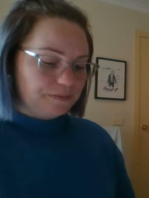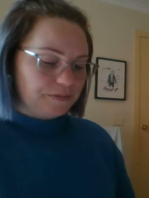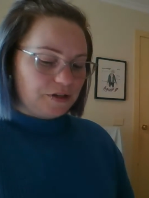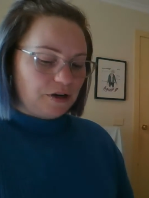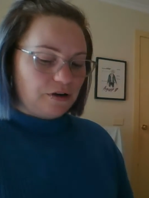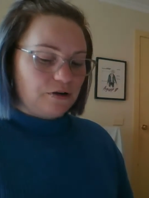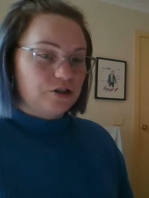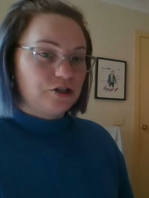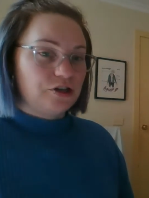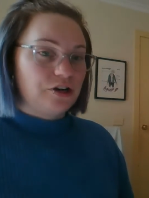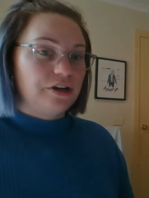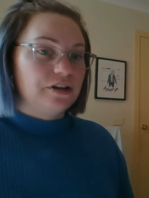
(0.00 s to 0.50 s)

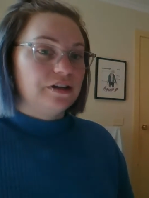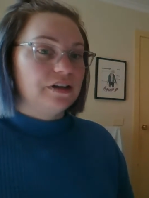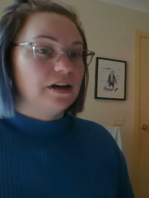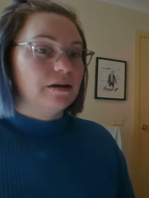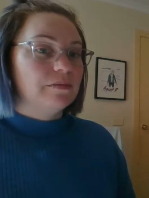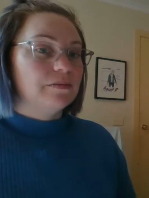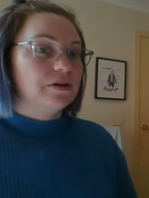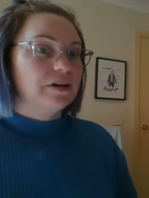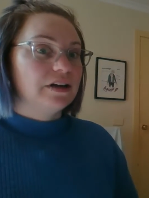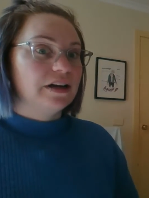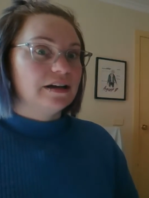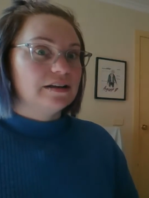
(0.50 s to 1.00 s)
I'll show you the
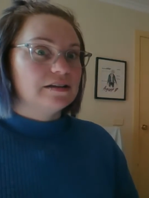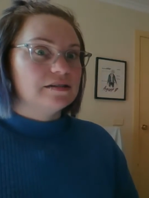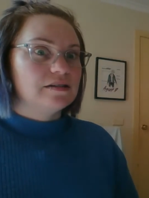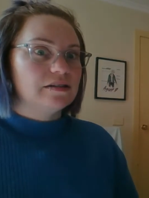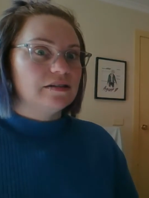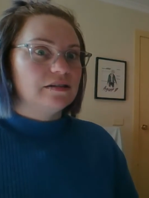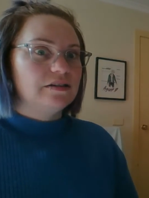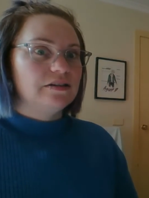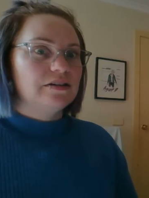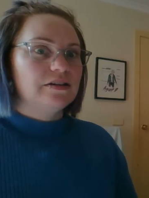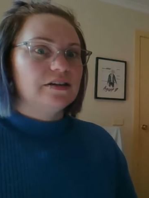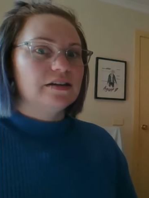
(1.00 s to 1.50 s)
number again so
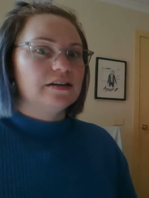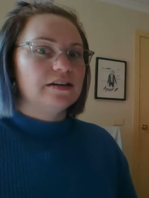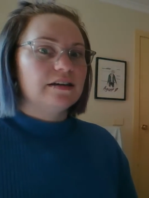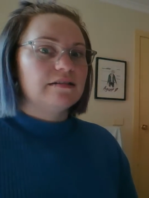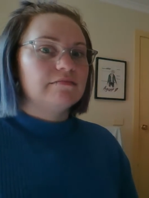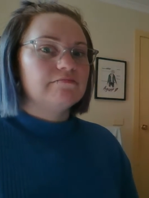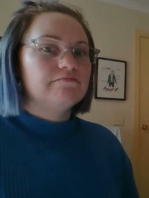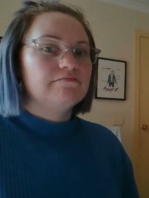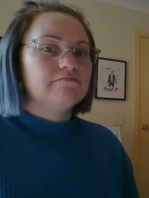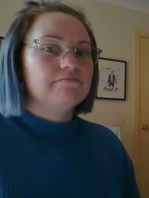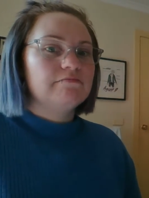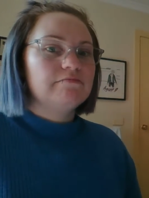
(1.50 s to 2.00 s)
that you can
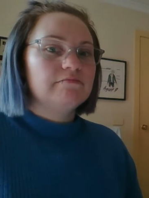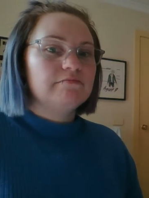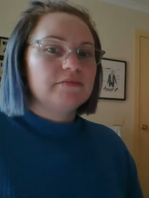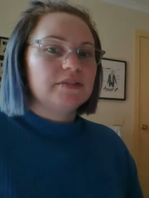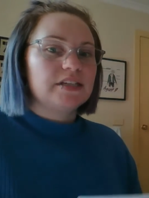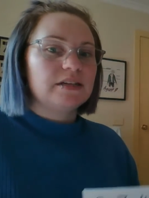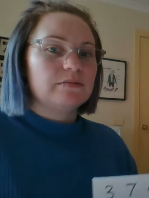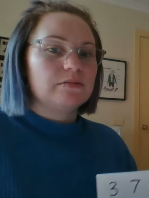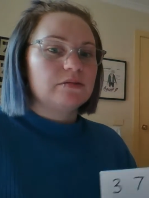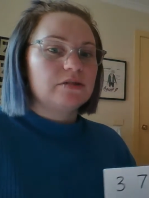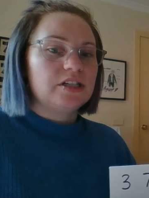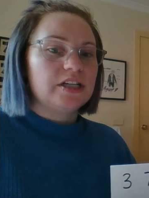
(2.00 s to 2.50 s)

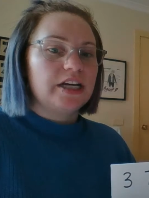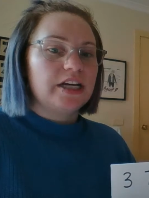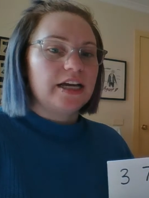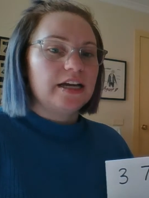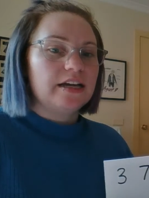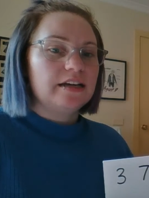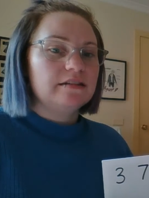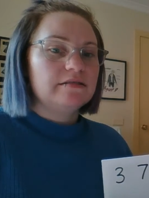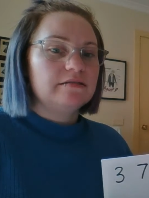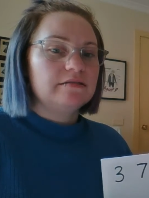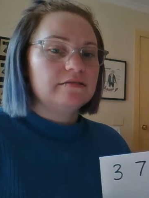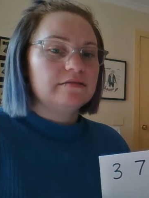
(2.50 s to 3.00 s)
double
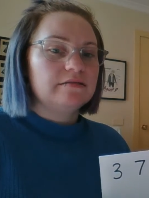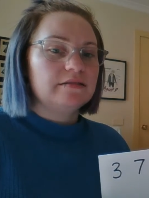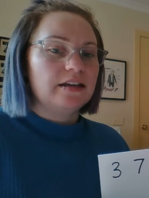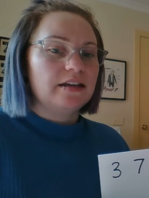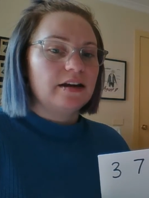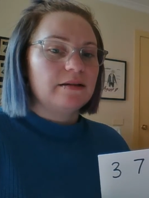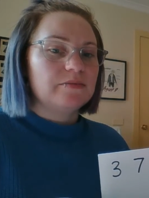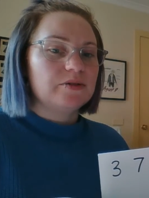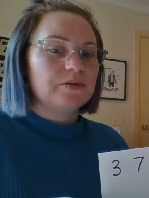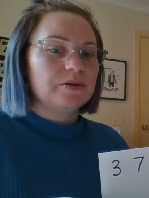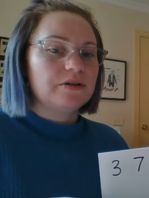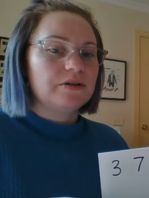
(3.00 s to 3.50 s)
check that
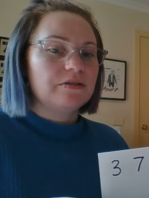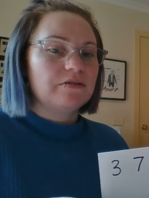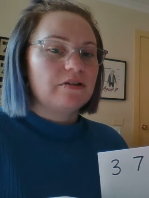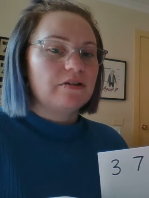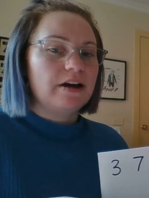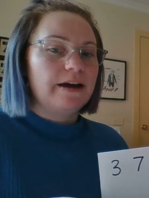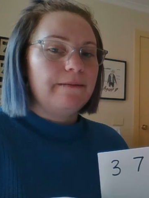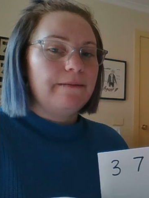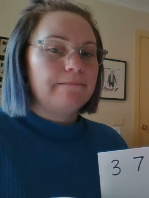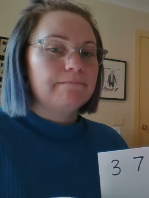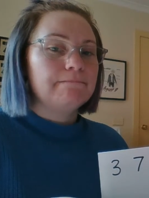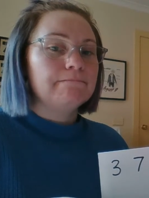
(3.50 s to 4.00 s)
I'm doing it
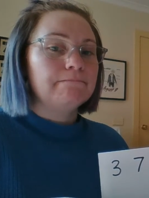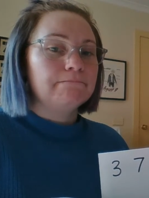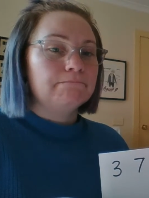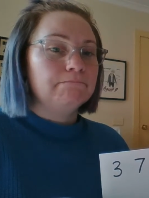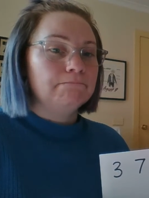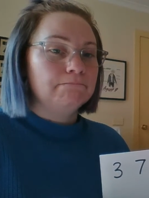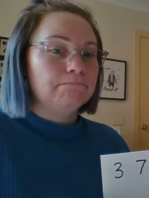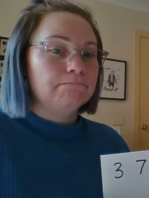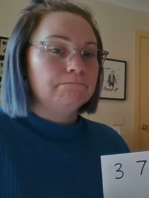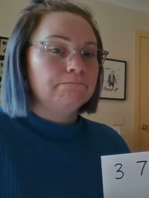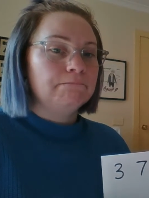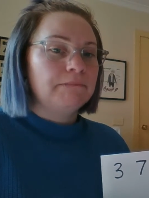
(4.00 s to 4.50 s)
right.
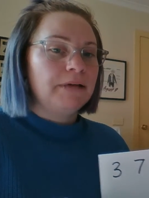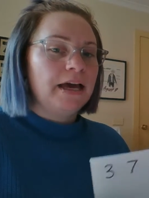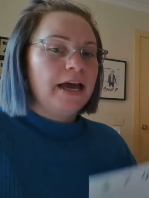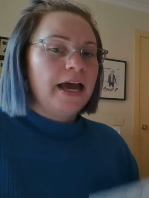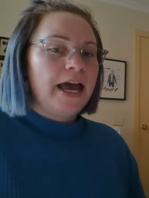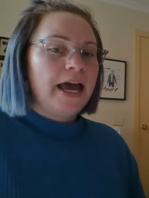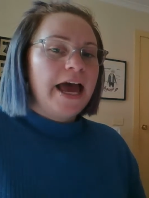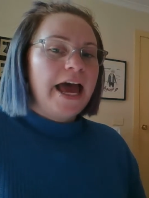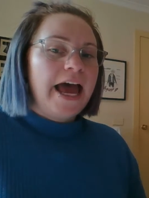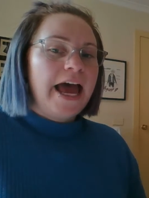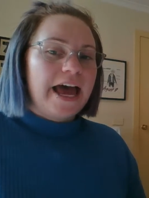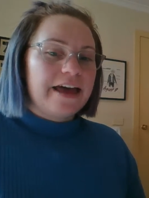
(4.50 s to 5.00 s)

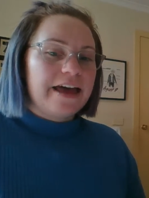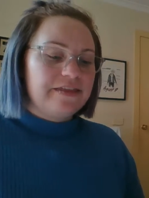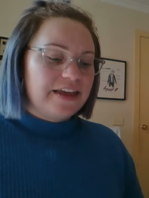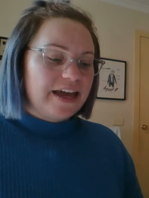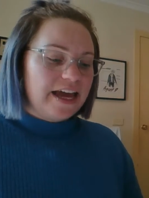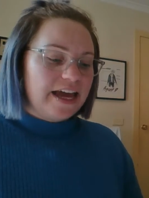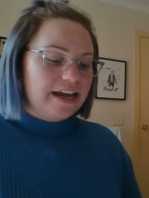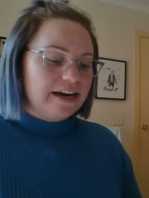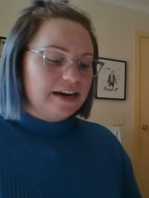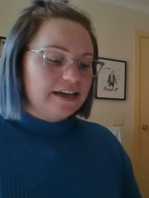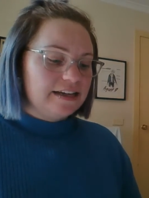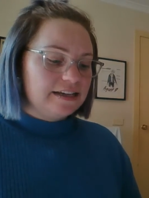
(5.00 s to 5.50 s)
And
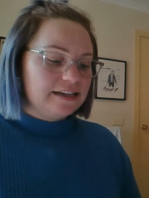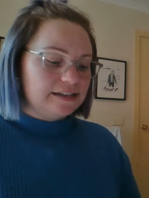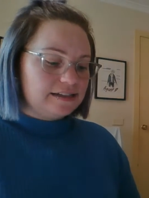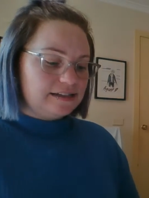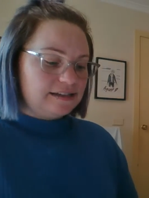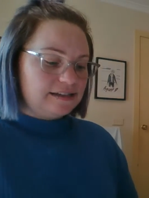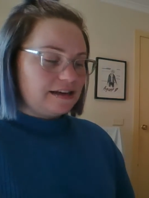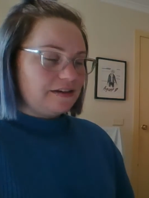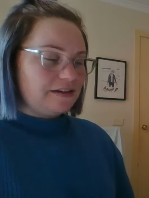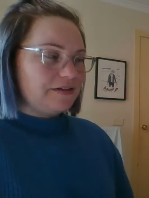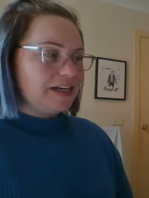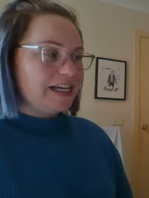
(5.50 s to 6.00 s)
then
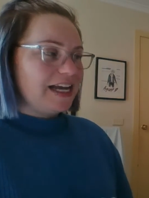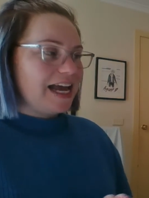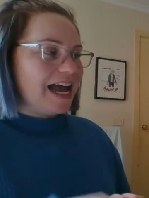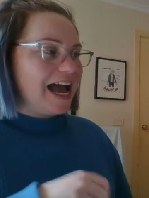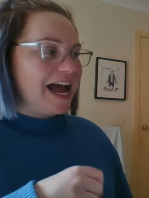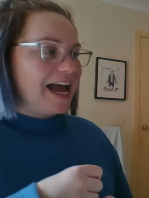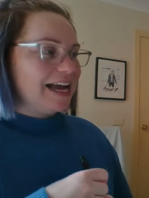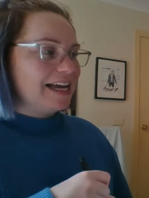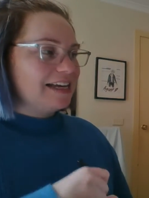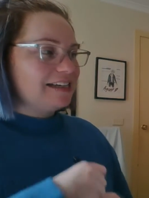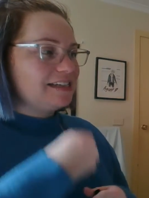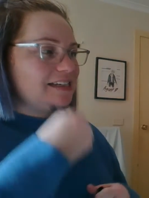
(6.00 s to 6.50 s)

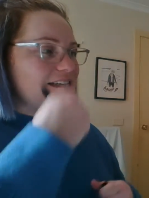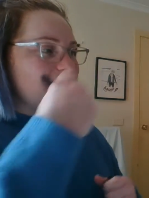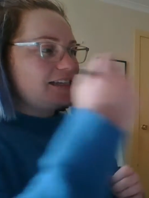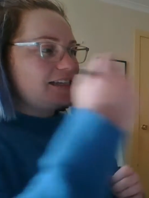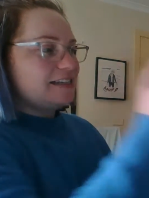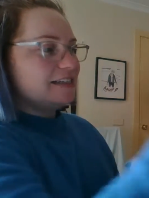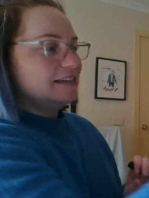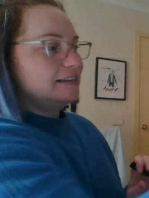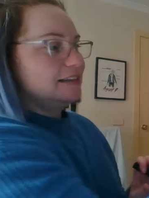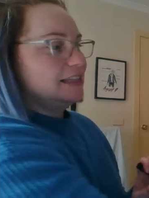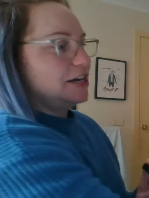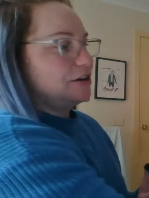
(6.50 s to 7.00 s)
78,
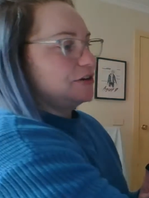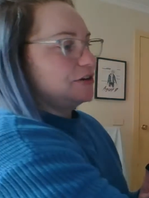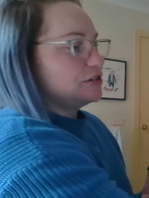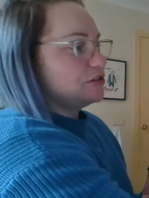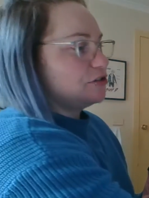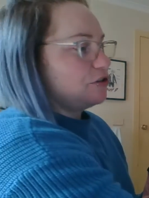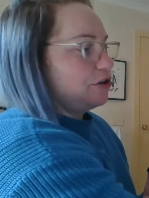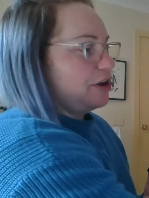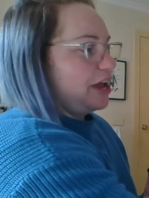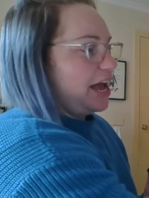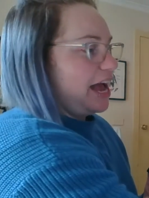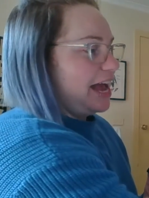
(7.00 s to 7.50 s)
there is
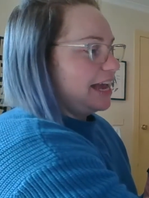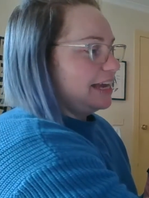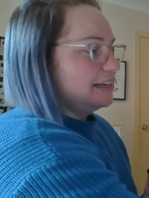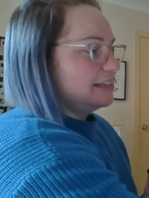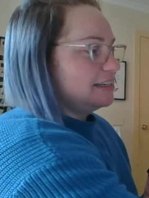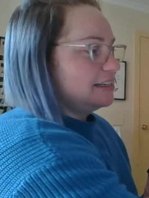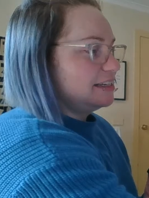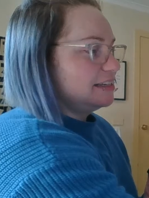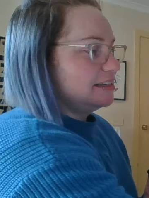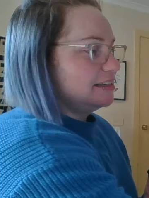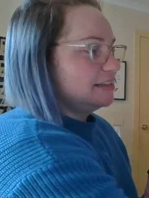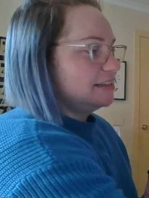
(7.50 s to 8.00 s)
no
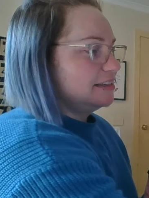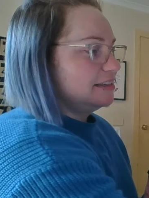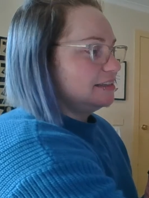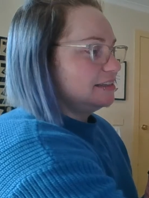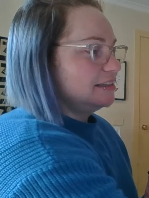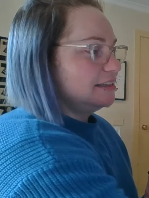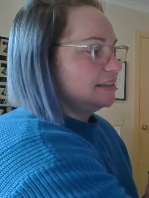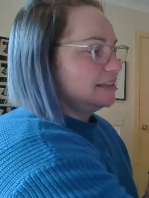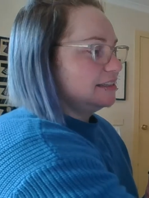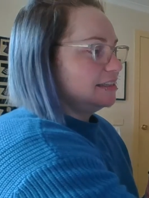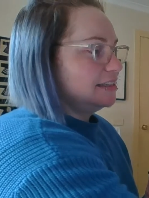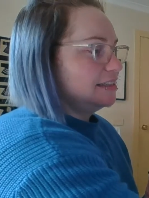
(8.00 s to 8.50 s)
8
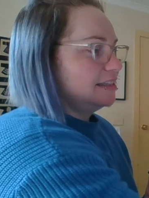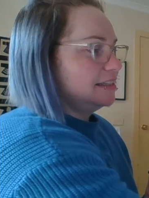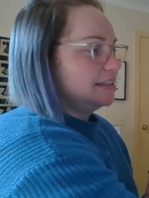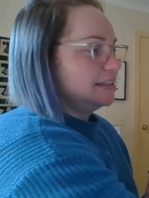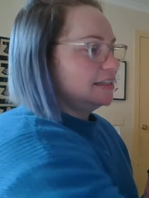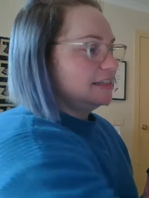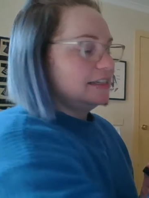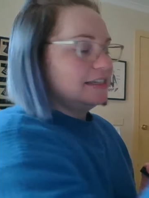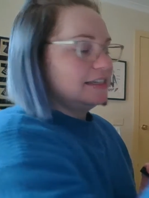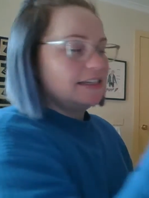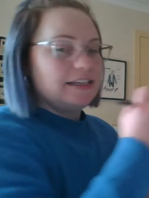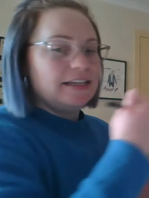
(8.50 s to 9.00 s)

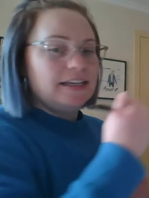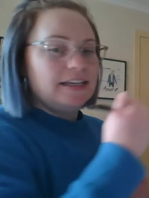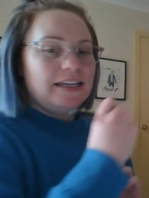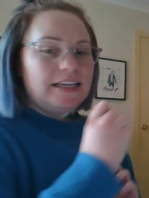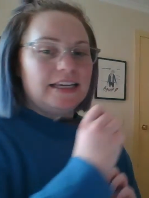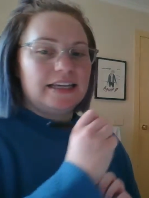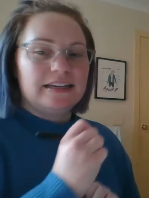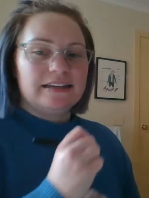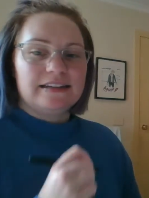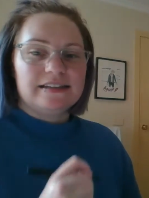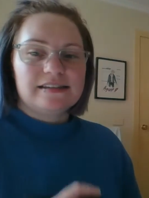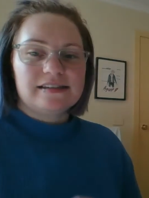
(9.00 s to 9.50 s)

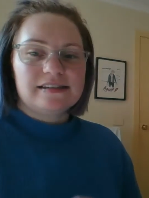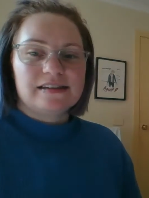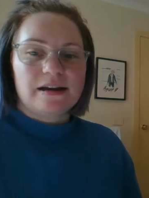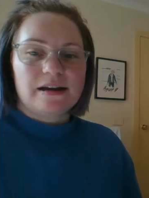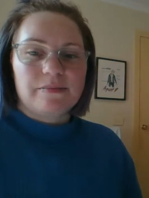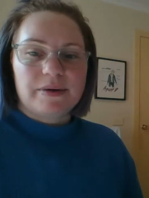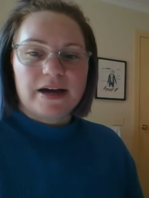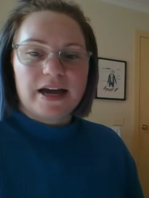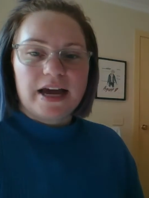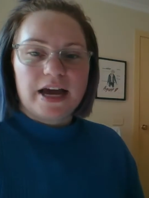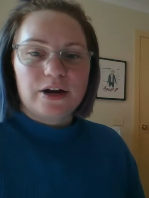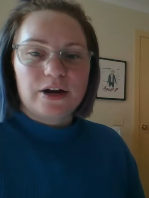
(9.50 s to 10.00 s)
in this
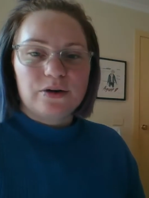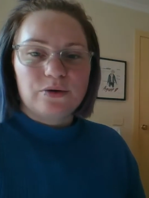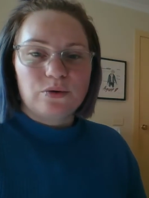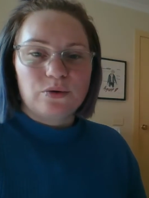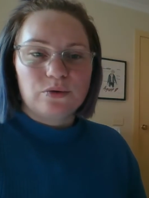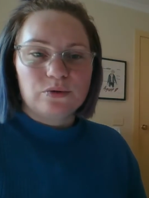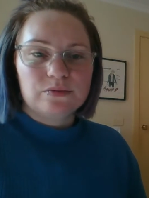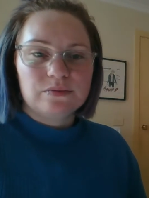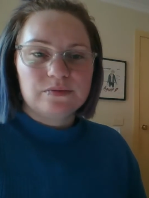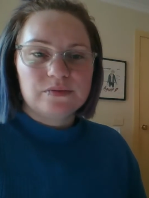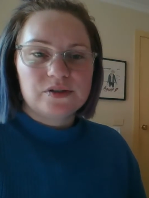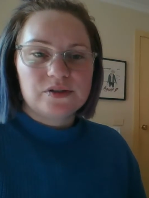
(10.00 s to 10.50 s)
number at
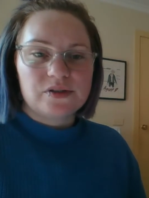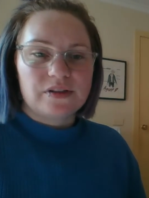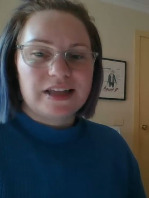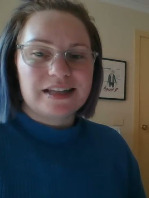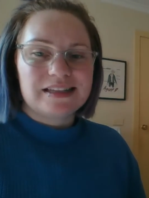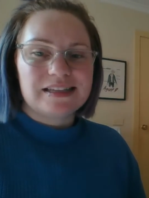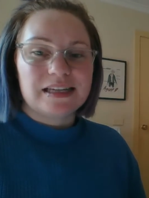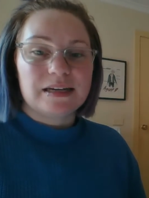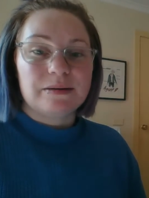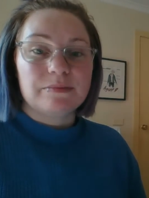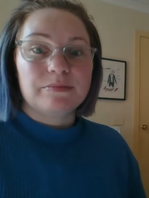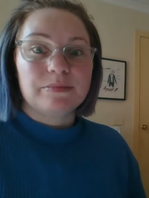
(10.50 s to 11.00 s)
all, so
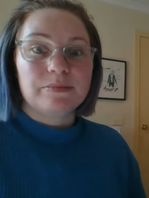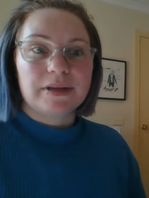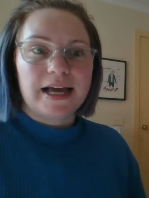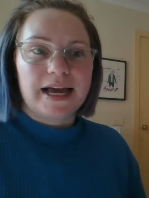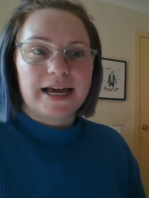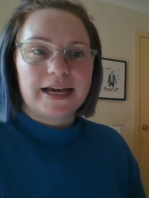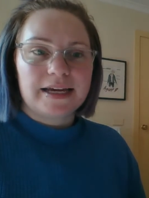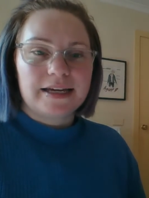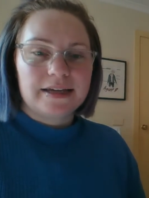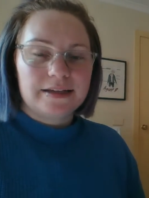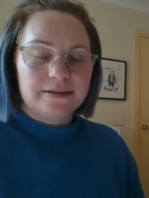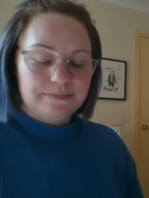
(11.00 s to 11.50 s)
that's in
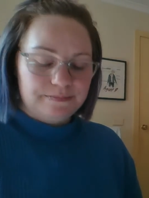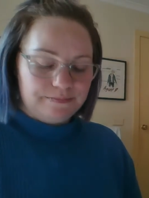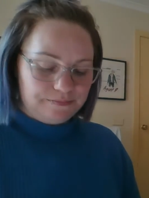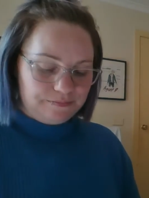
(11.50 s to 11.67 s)
black.